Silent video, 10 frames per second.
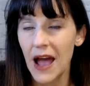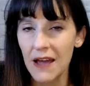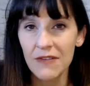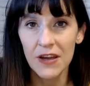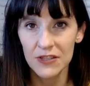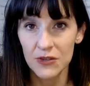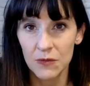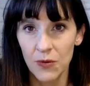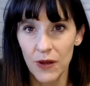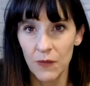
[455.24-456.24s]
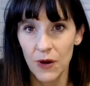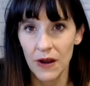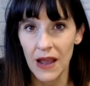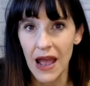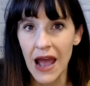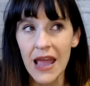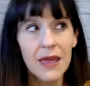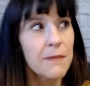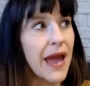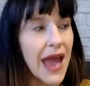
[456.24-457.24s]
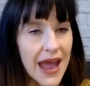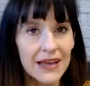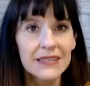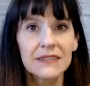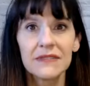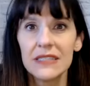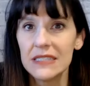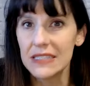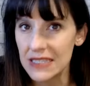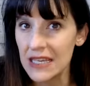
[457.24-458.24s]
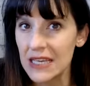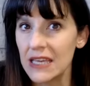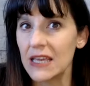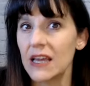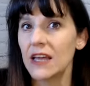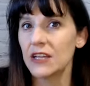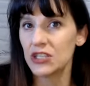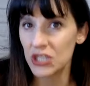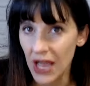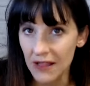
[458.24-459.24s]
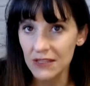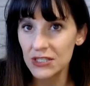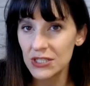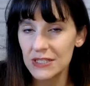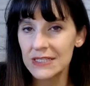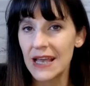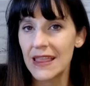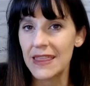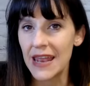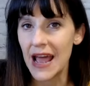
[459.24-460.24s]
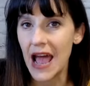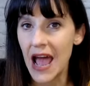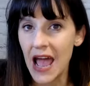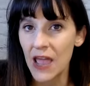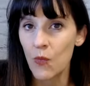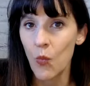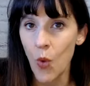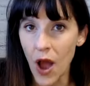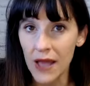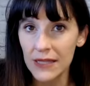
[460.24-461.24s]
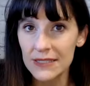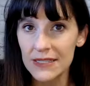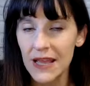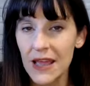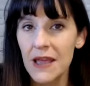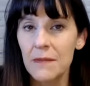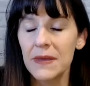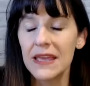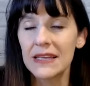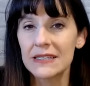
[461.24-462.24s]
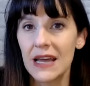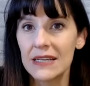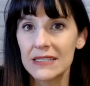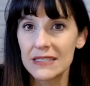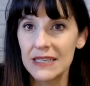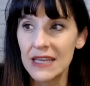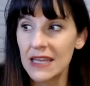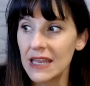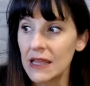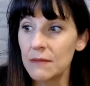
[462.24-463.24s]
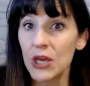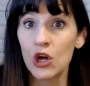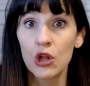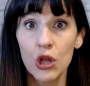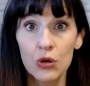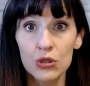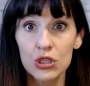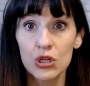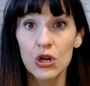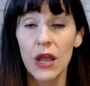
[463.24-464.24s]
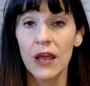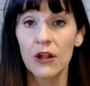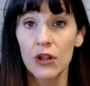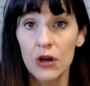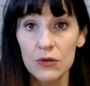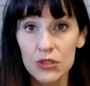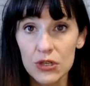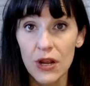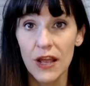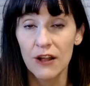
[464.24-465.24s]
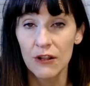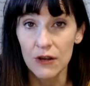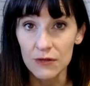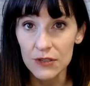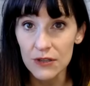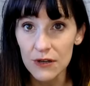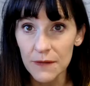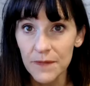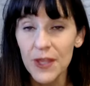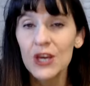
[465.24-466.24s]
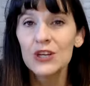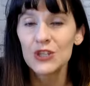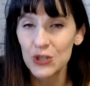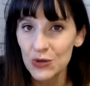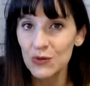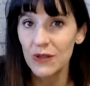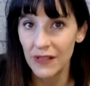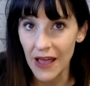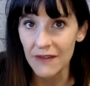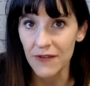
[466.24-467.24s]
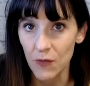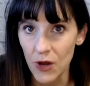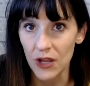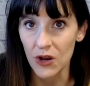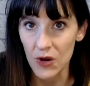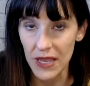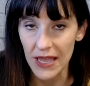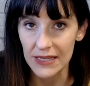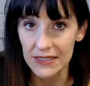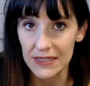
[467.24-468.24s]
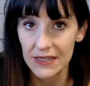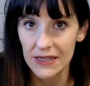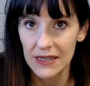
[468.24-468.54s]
I've gotten to a point where I am actively seeking challenges that I want because I see it getting me closer and closer and closer to the life I want to create.